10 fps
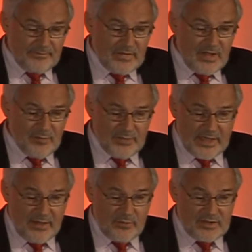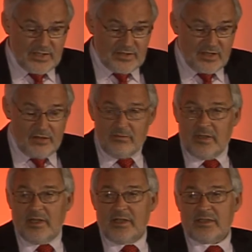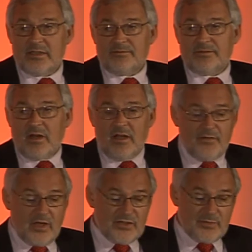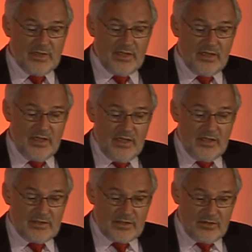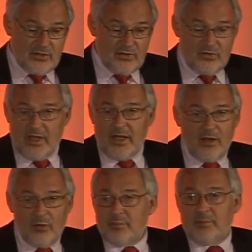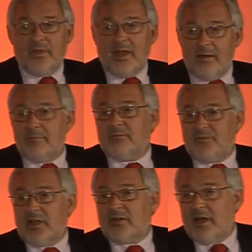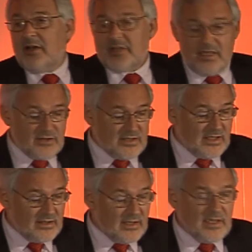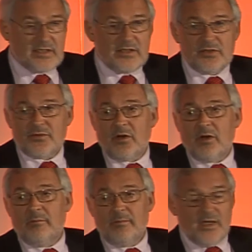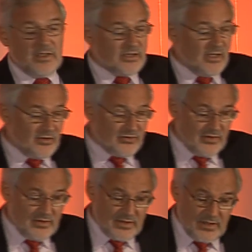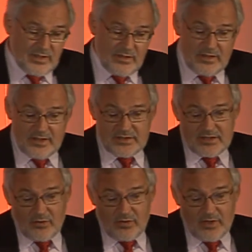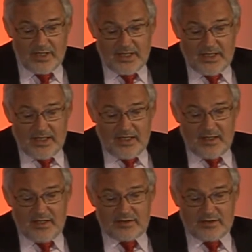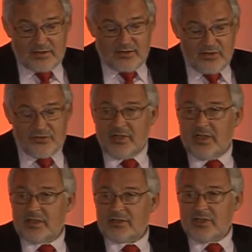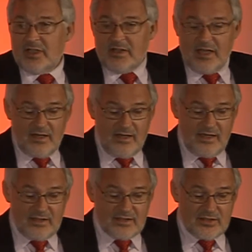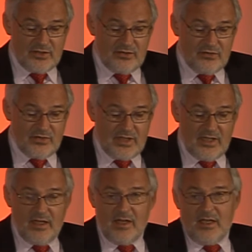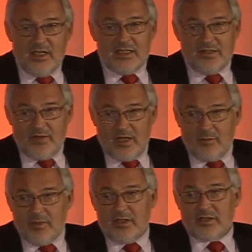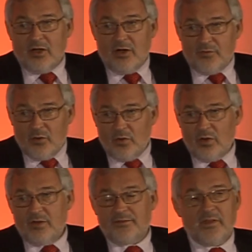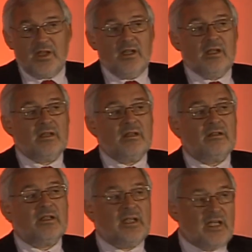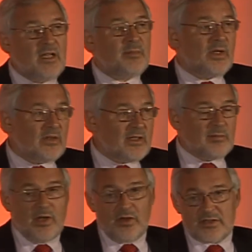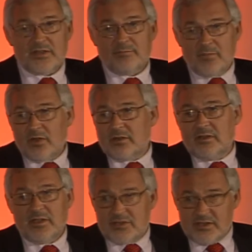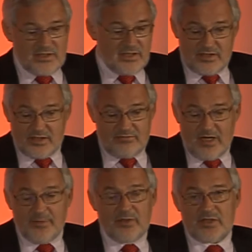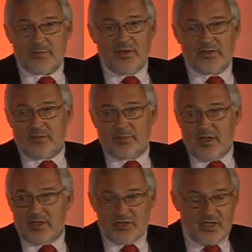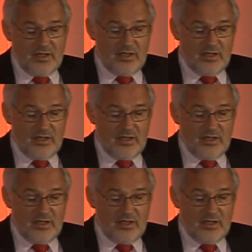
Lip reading: began when Tesco in 1995 asked me to help them figure out how to take the lessons from Toyota and so on into the grocery industry. And that led to the development of all of the key building blocks of modern logistics, rapid response supply chain,